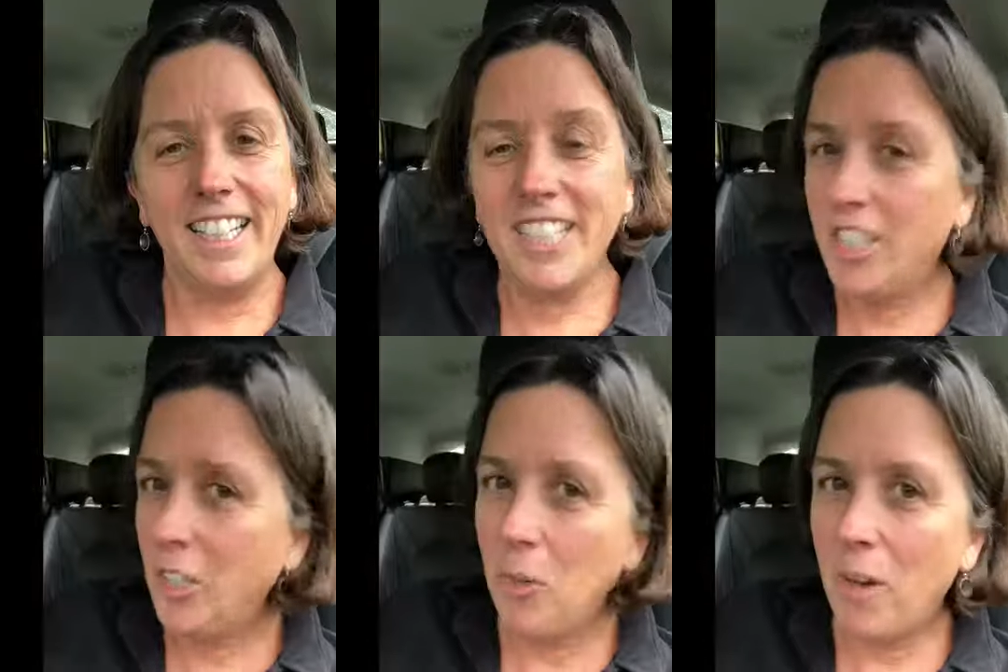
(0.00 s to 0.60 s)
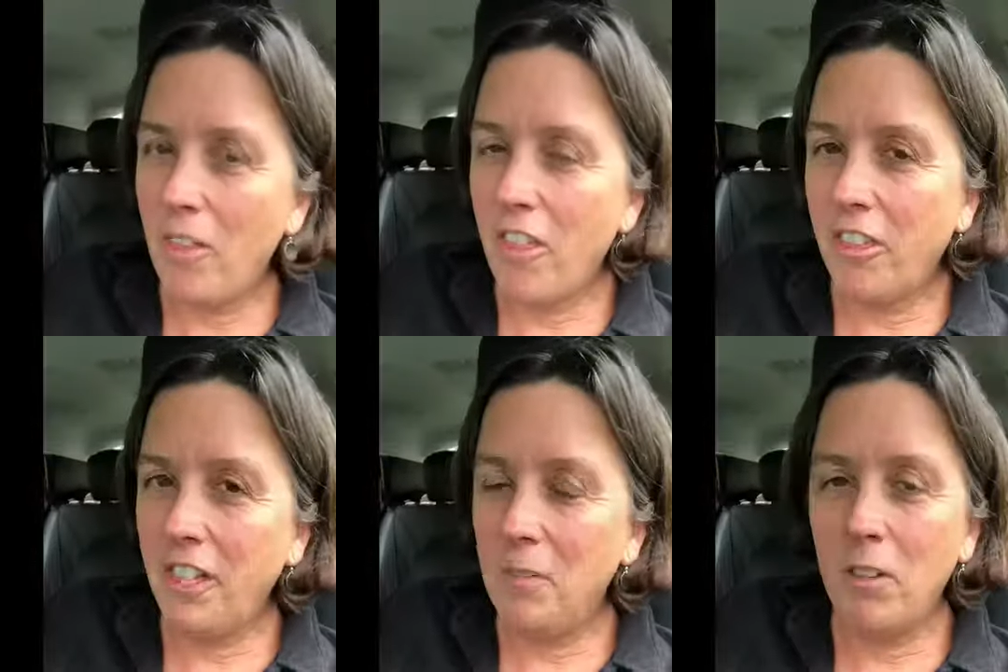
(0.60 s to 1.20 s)
continuing on the
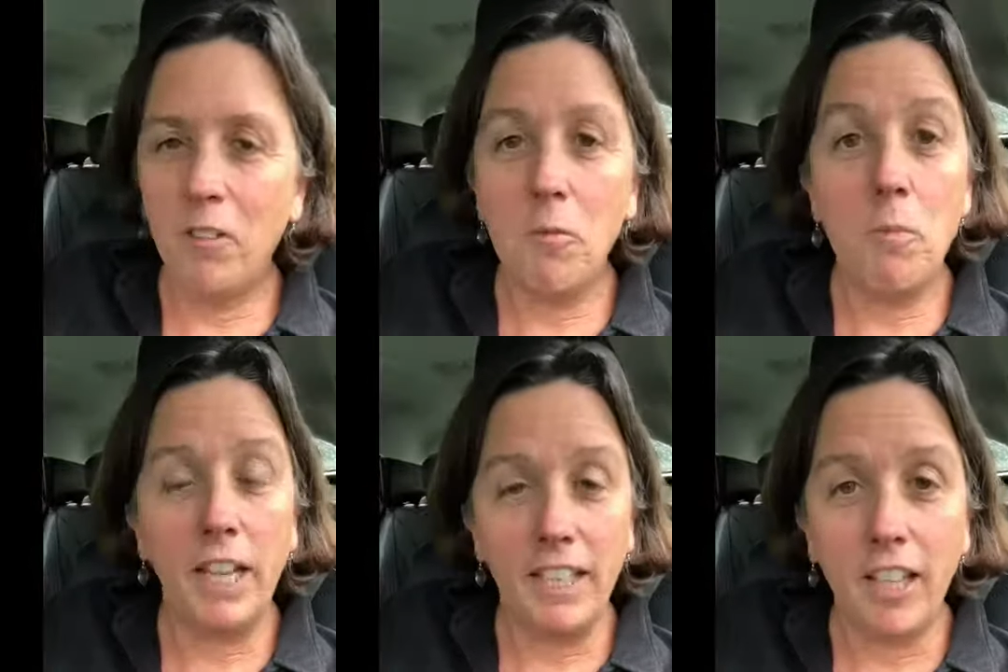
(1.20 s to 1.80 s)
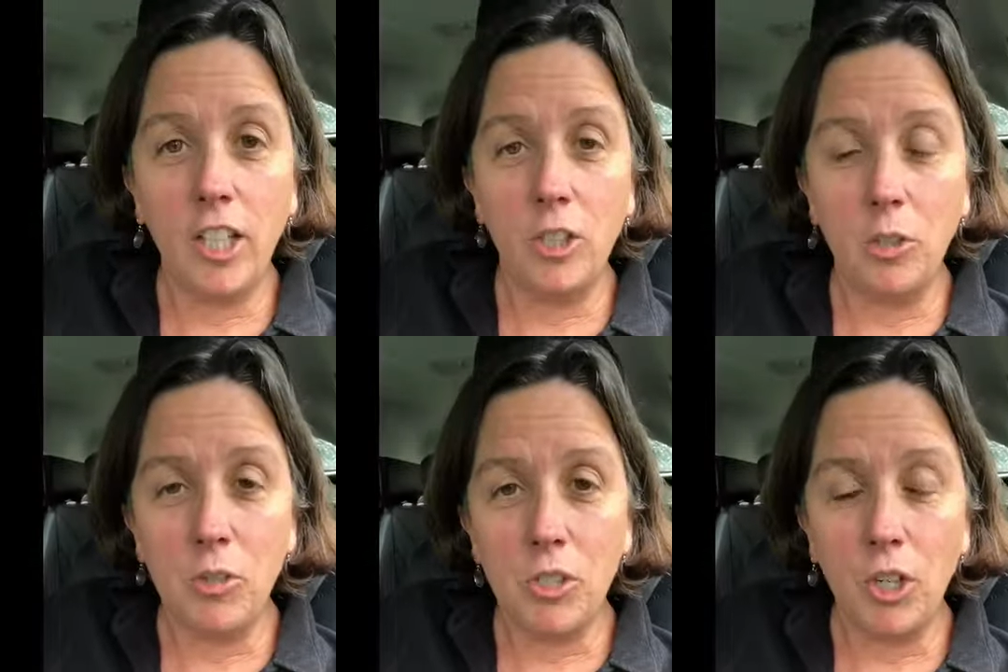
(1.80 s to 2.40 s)
theme of making that
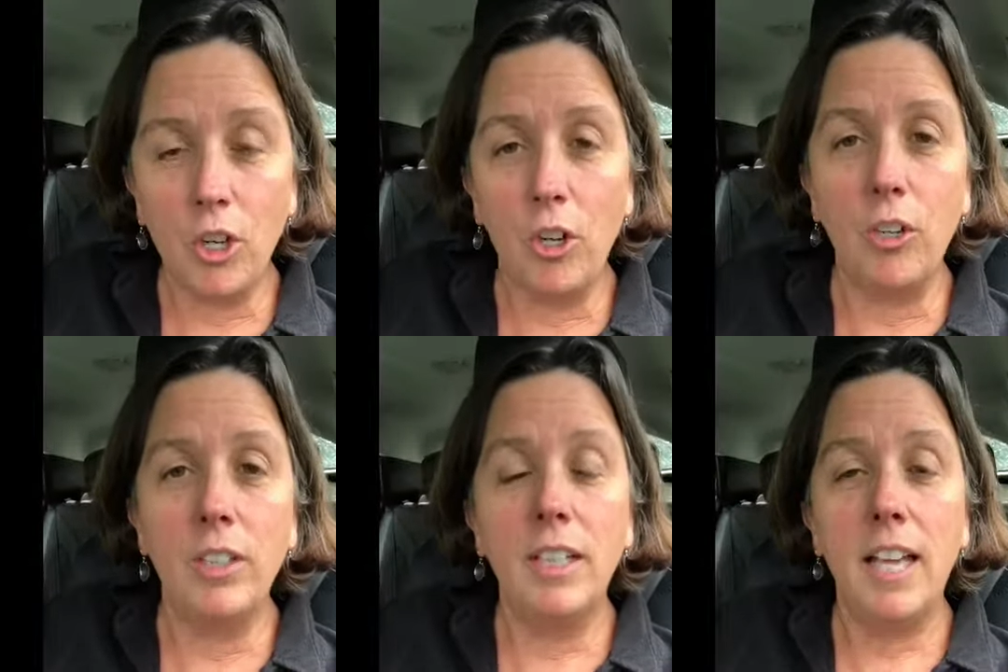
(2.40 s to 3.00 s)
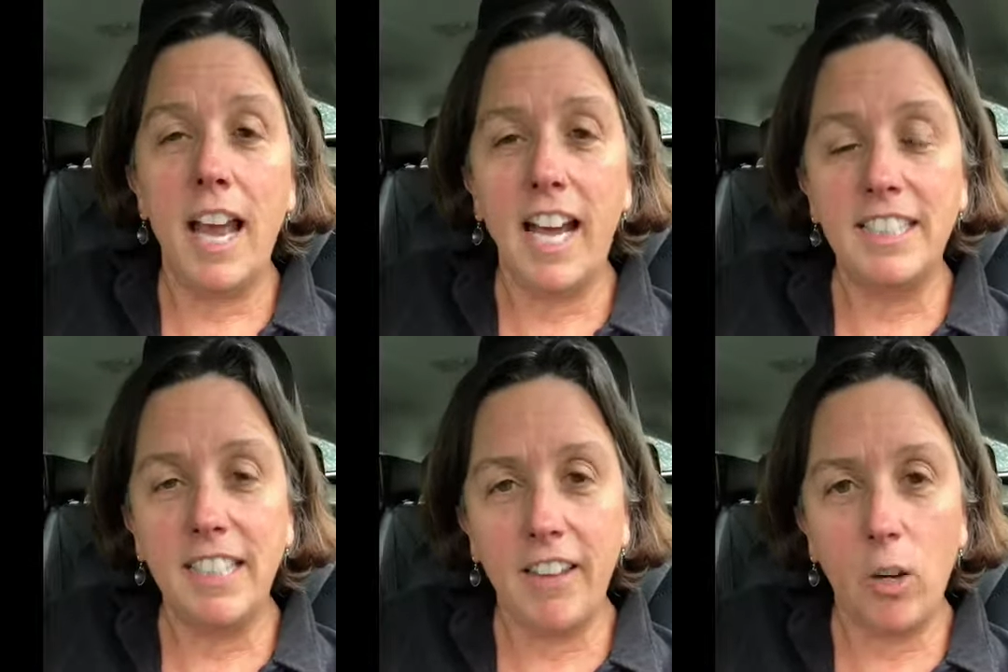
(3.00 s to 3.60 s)
U turn,
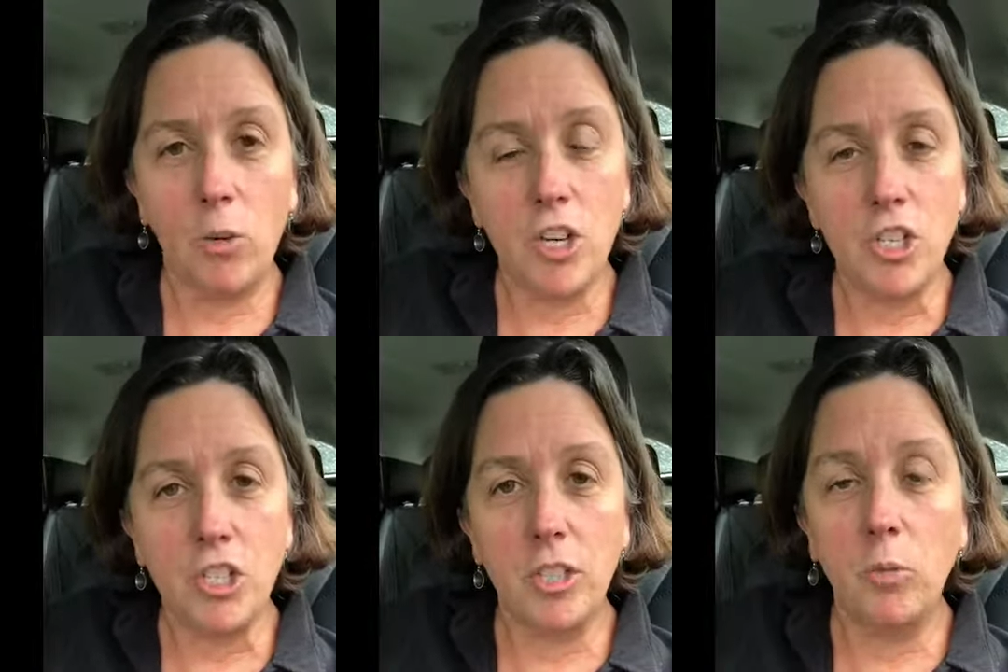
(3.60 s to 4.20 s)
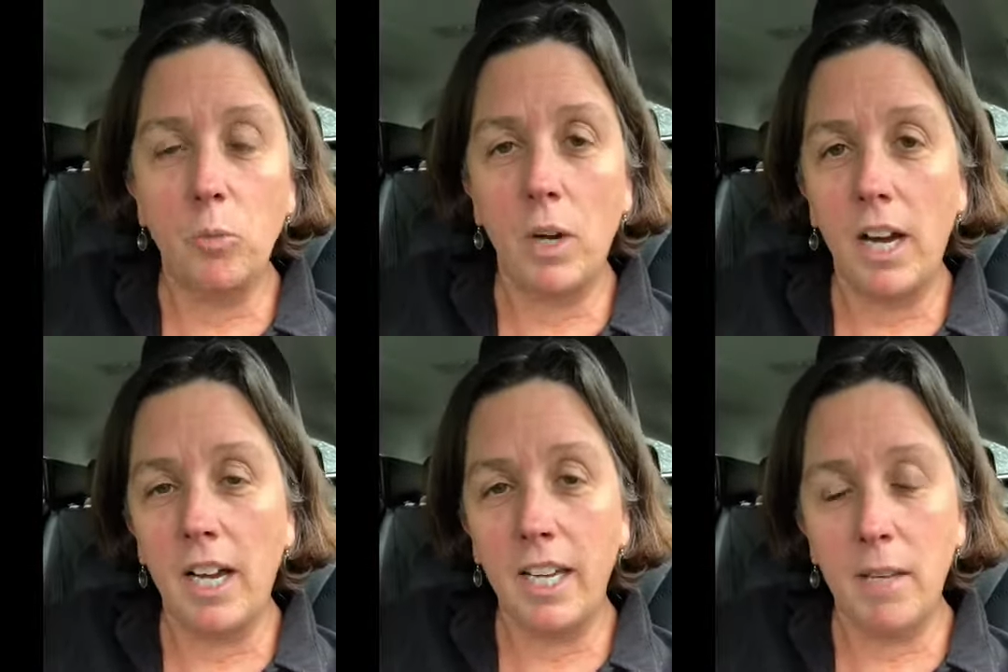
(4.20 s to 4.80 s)
asking that question,
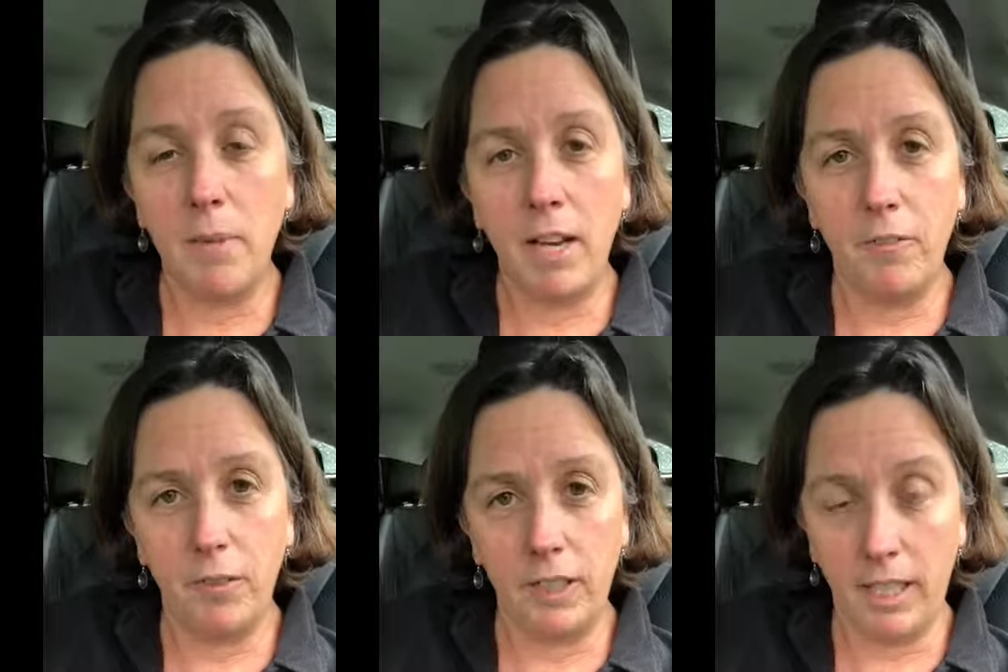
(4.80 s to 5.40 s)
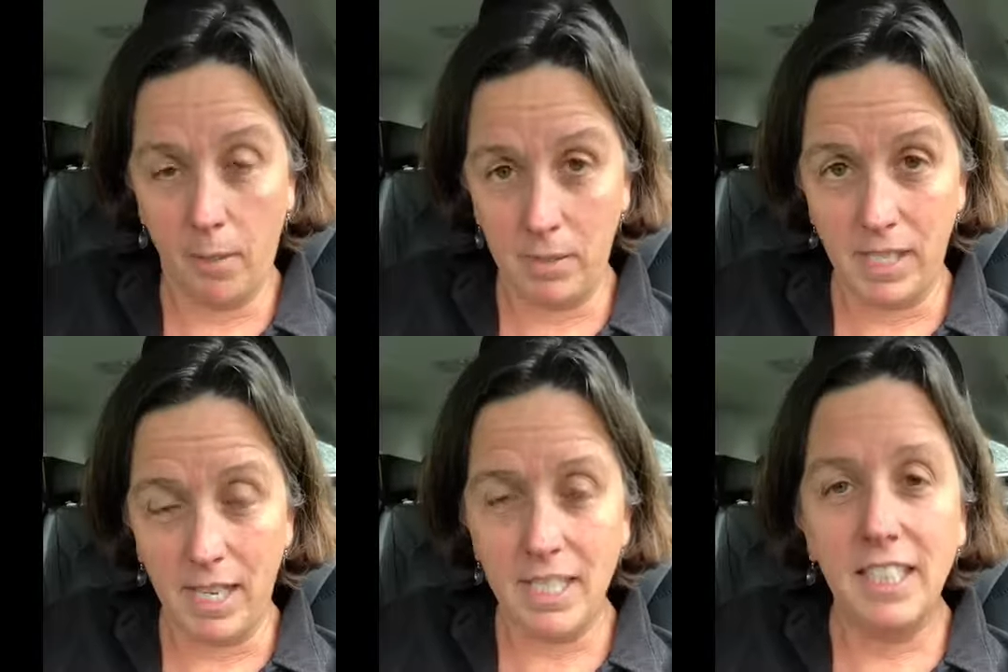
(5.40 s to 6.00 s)
why am I feeling
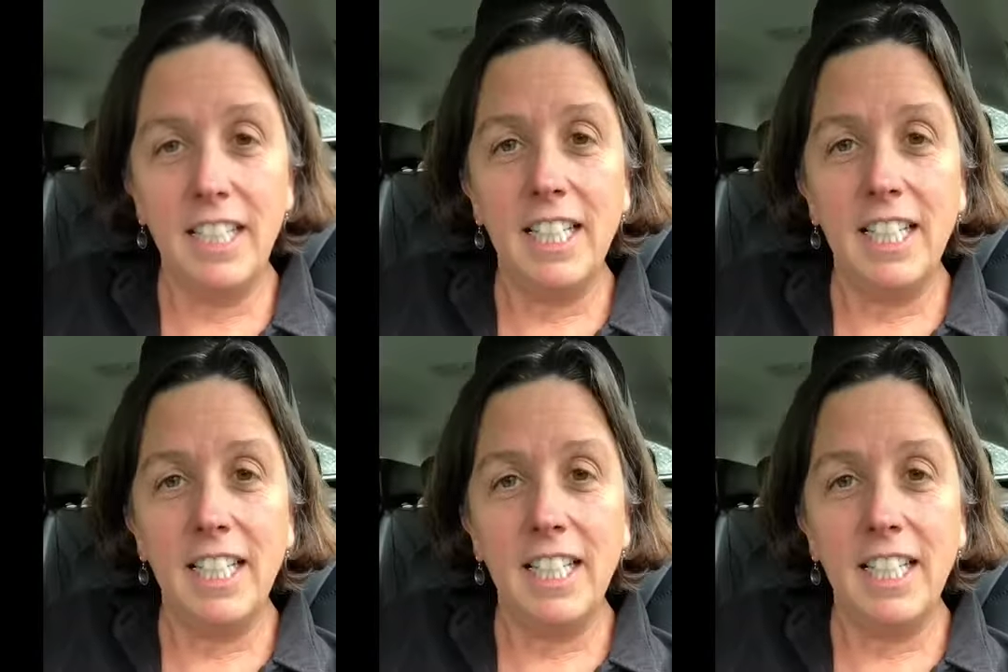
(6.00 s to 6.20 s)
upset?